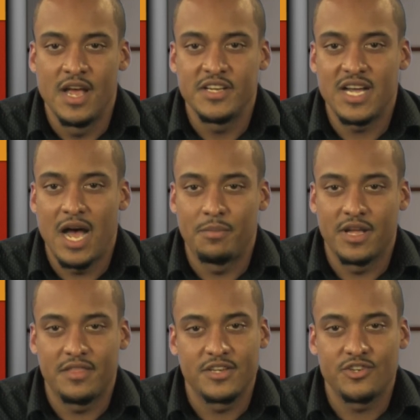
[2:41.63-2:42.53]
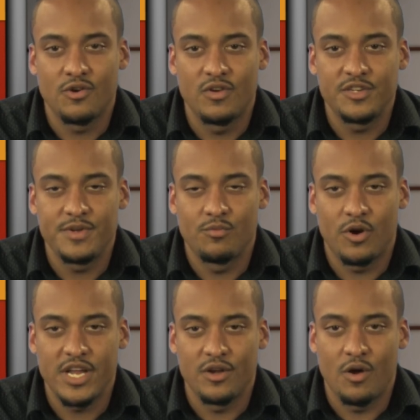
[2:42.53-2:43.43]
topic that you're going to be
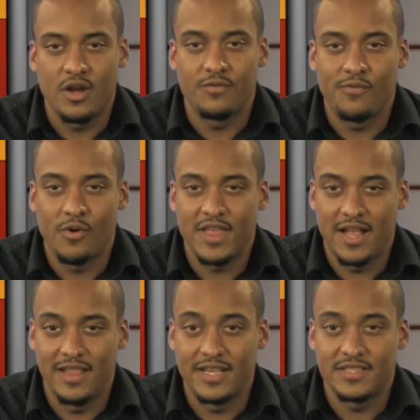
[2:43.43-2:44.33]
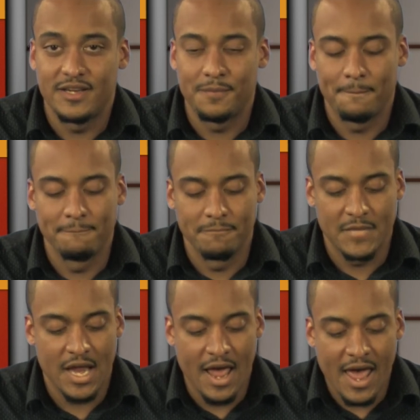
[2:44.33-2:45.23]
working on for that lesson.
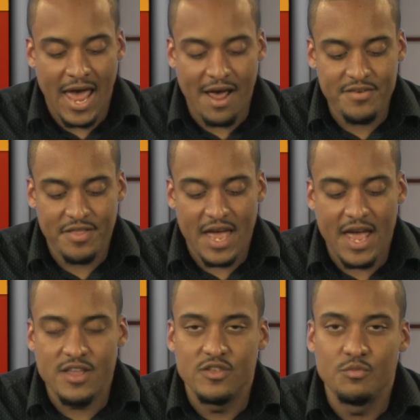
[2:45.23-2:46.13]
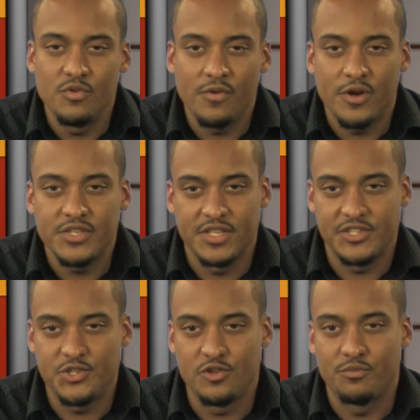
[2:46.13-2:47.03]
After that, you move on to the
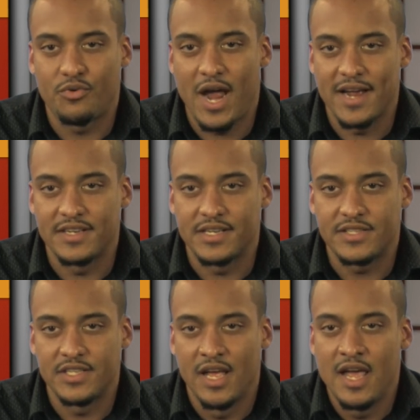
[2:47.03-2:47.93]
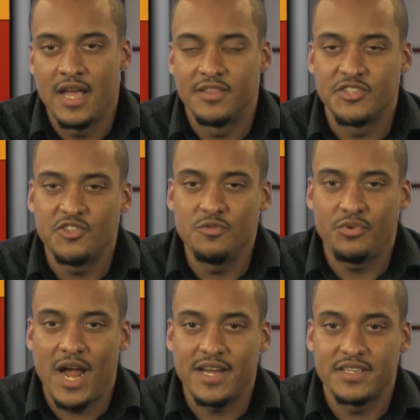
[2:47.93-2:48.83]
student practice. The student
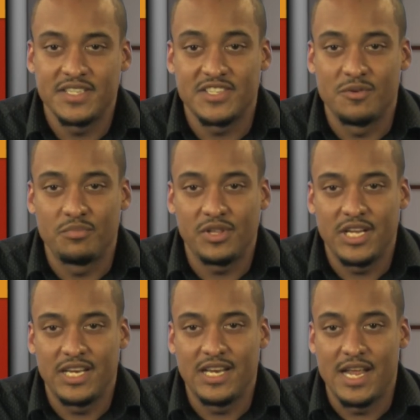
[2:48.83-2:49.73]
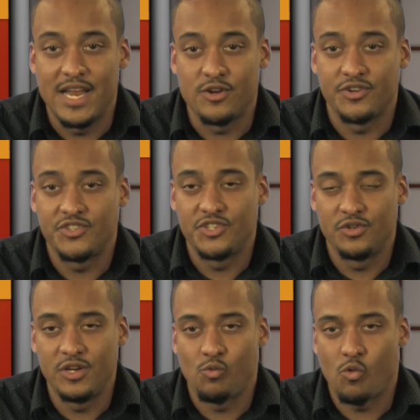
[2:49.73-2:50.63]
practice is completed in your
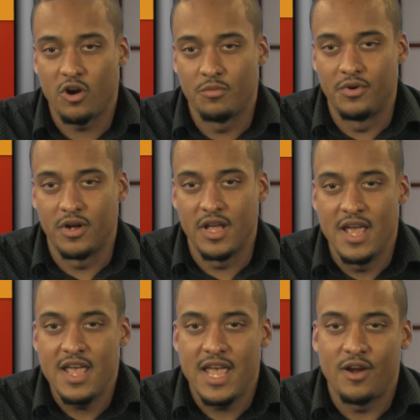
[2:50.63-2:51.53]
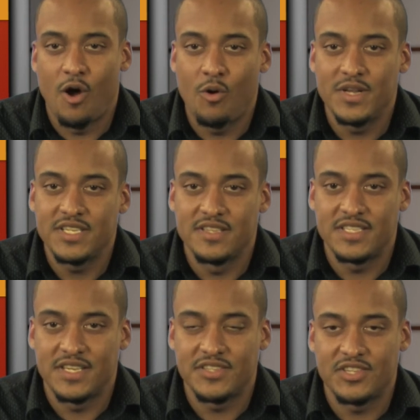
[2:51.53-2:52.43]
student workbook and always
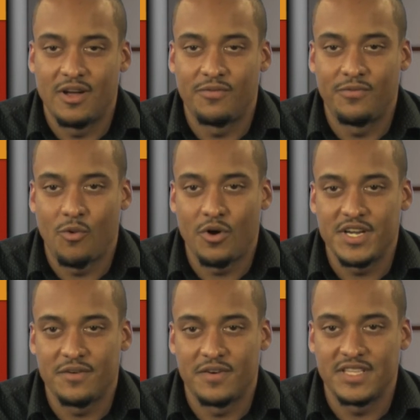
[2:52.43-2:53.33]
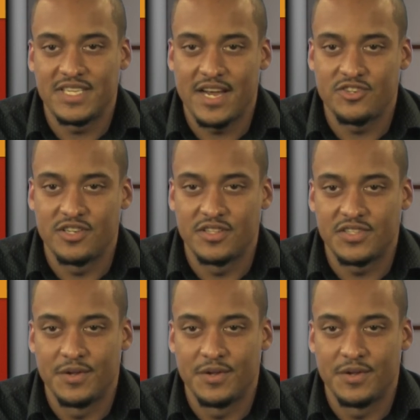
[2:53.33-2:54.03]
consists of 4 different sections.